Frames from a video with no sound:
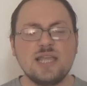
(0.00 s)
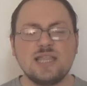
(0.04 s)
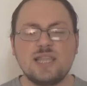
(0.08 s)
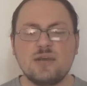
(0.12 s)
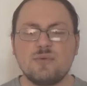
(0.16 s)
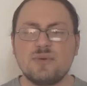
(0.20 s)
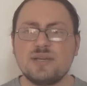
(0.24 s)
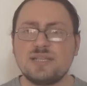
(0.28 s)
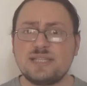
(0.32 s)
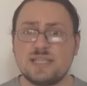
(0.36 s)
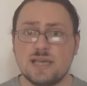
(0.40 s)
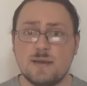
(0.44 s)

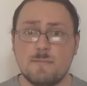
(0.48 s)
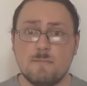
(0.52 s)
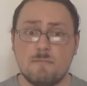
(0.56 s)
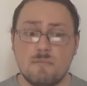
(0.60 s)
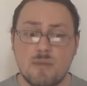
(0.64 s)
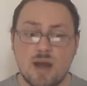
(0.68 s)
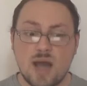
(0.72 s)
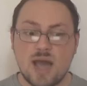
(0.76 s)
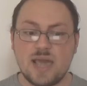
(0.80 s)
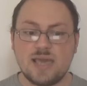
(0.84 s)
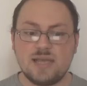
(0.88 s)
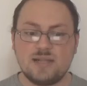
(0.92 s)
there is a
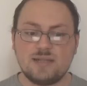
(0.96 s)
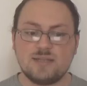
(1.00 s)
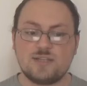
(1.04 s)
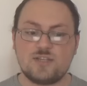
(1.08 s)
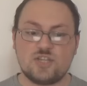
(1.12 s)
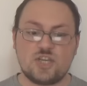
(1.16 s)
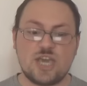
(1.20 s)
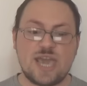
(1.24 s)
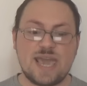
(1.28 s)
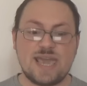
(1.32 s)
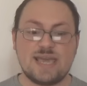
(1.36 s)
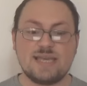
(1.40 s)

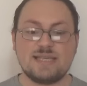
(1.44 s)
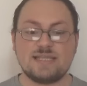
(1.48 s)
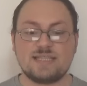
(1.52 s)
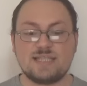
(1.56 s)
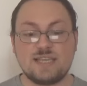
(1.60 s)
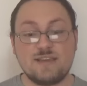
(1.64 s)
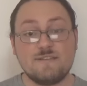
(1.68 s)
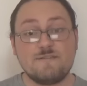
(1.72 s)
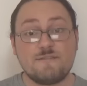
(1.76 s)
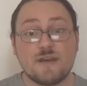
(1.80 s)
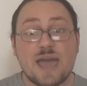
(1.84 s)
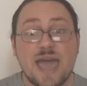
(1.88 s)
mild
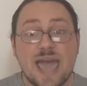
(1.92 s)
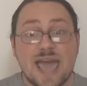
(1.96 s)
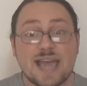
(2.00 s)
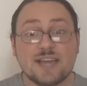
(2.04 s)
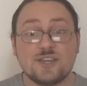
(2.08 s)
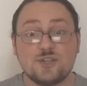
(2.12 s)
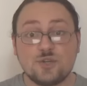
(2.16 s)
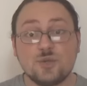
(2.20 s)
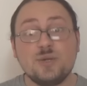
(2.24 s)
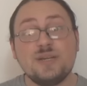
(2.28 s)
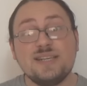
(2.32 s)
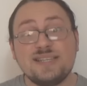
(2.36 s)
chance of
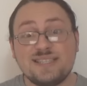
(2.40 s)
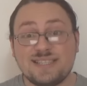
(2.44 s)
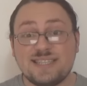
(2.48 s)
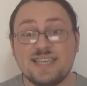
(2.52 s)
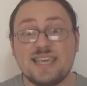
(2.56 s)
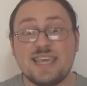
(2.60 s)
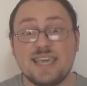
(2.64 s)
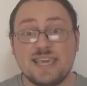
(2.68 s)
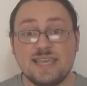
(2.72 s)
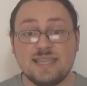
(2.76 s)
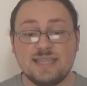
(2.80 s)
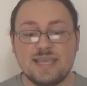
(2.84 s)
actually
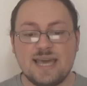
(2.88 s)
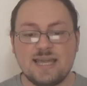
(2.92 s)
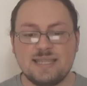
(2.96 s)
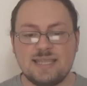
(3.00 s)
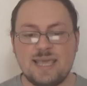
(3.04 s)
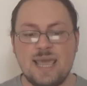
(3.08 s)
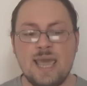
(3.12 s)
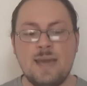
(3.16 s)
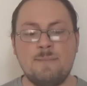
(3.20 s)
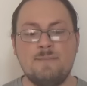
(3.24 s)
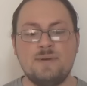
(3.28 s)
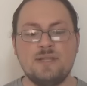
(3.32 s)
seeing
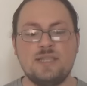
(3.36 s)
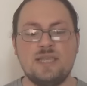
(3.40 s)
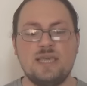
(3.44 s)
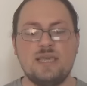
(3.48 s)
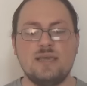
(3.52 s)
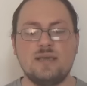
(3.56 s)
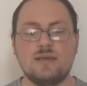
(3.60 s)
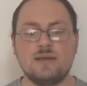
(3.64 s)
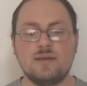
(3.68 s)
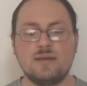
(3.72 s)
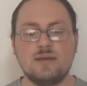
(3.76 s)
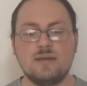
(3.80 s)
that
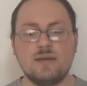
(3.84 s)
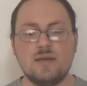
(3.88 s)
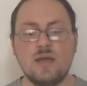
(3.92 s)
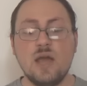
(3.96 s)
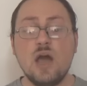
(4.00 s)
happening.